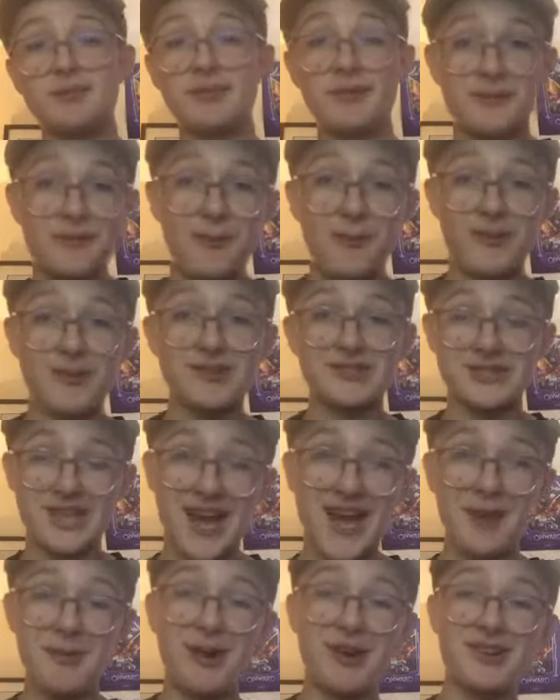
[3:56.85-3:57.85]
before
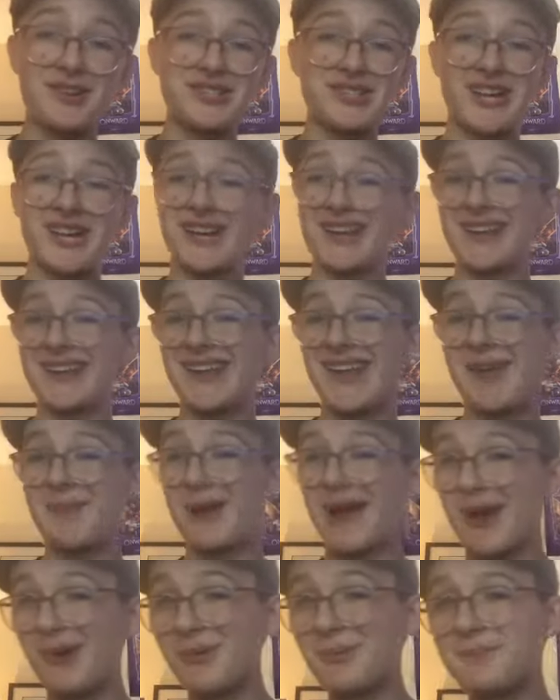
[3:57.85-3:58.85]
Skywalker Saga
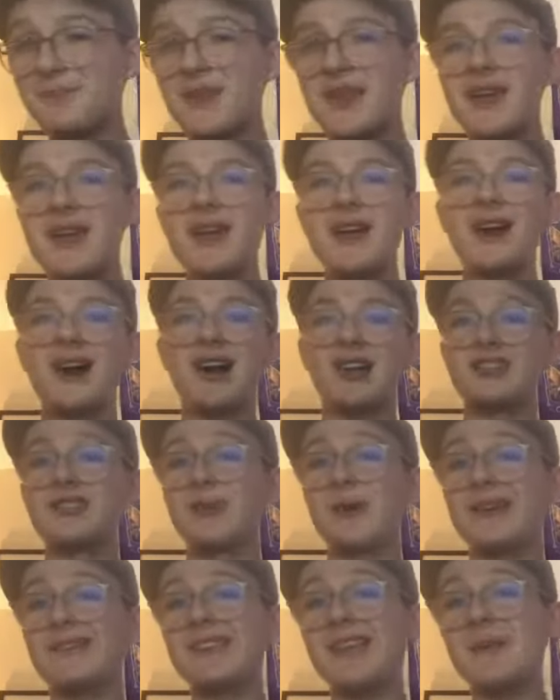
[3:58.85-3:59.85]
came out.
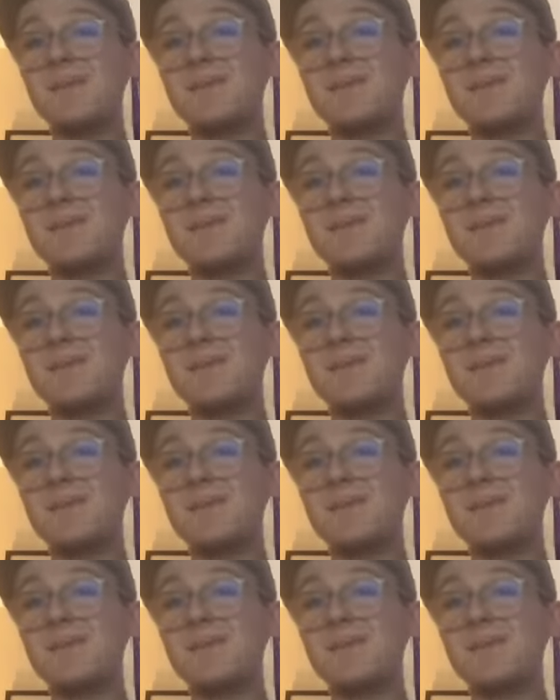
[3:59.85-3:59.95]
So I take